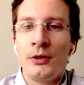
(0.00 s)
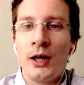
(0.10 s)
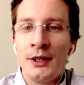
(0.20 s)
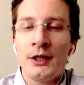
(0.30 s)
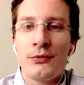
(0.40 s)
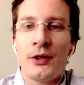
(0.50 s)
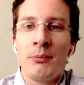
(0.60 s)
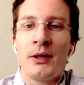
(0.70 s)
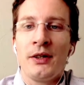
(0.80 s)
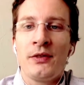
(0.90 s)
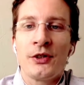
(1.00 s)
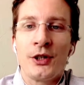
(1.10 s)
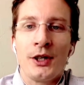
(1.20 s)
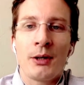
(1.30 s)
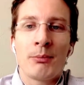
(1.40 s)
identified by its
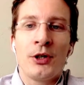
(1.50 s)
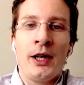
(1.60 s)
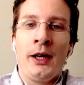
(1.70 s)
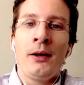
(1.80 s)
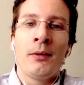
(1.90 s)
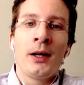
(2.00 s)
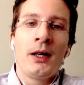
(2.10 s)
serial number A